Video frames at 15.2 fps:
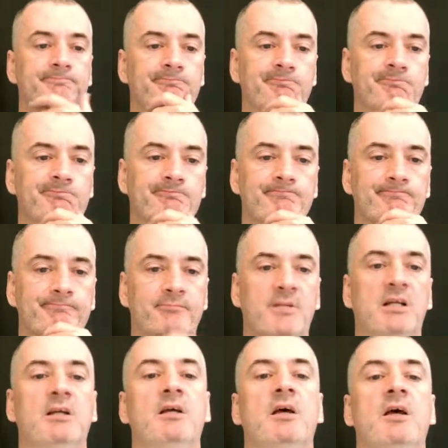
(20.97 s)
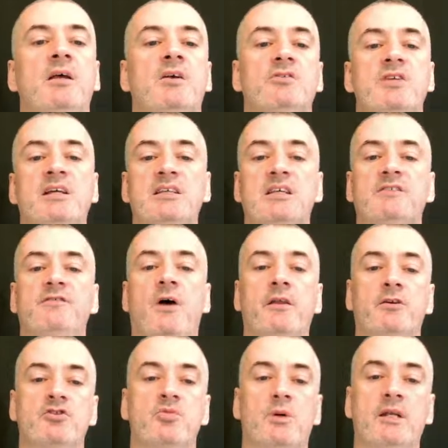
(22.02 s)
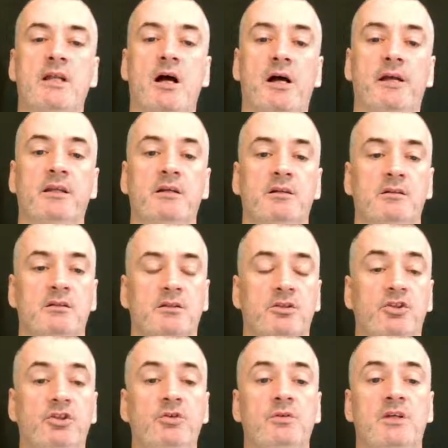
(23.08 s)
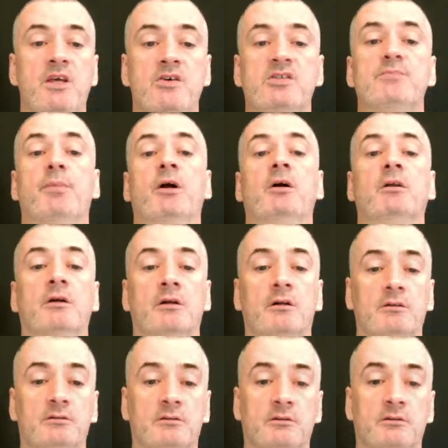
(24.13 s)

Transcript: a Texas father, 29, shoot and kills burglar,